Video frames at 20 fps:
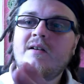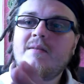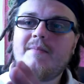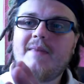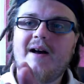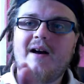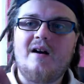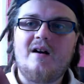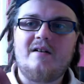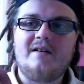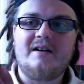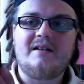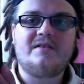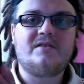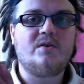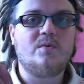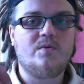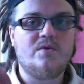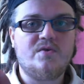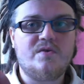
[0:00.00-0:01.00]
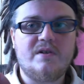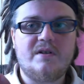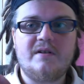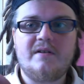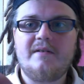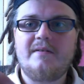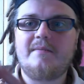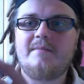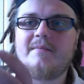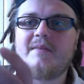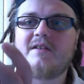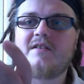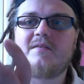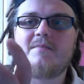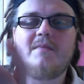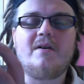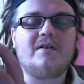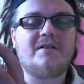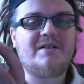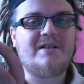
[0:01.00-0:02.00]
My RX200, my
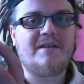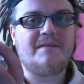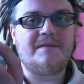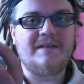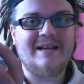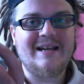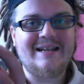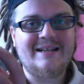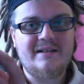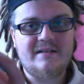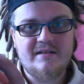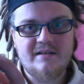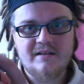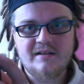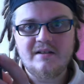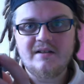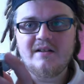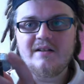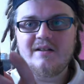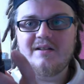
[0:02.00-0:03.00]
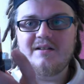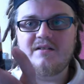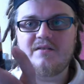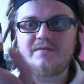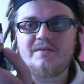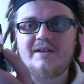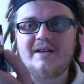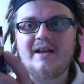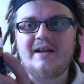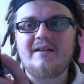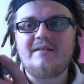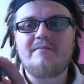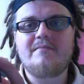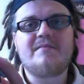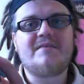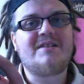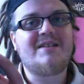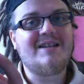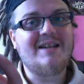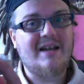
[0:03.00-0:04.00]
Smok TFV8, the V8
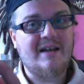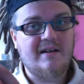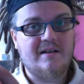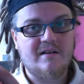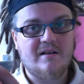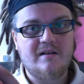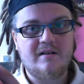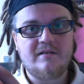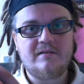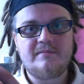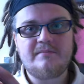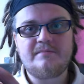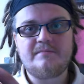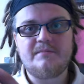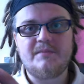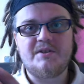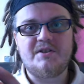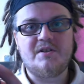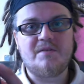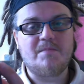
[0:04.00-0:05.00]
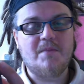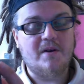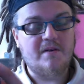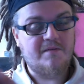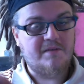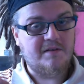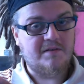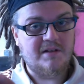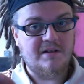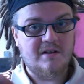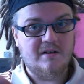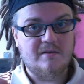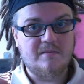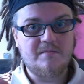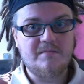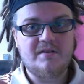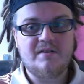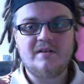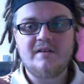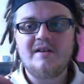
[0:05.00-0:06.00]
T8 coil, which is 0.15
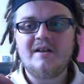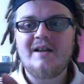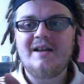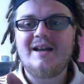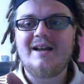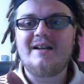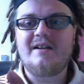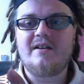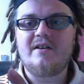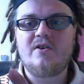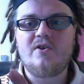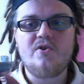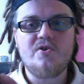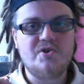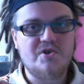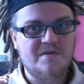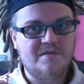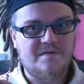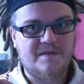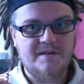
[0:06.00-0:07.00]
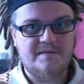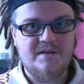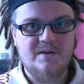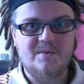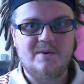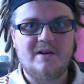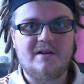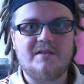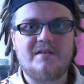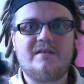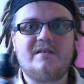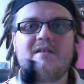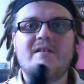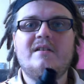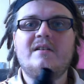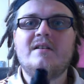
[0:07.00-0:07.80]
ohms and 150 watts.